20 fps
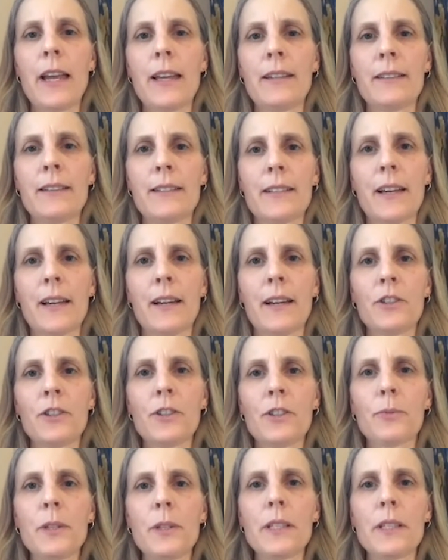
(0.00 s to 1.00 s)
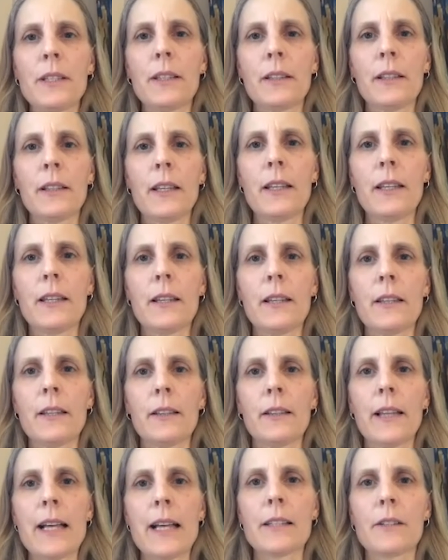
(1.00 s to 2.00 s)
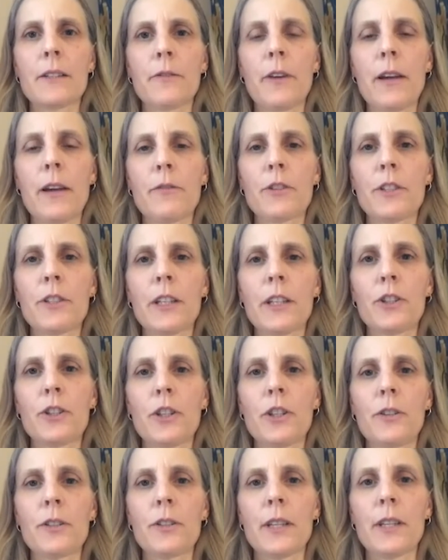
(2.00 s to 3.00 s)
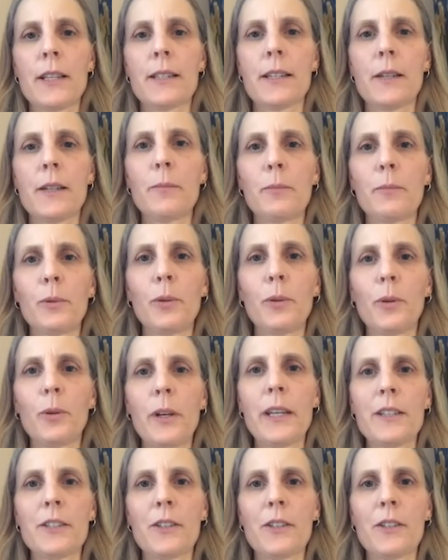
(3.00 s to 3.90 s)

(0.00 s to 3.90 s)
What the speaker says: and just recently, in the last 5 or 6 years, as an employee.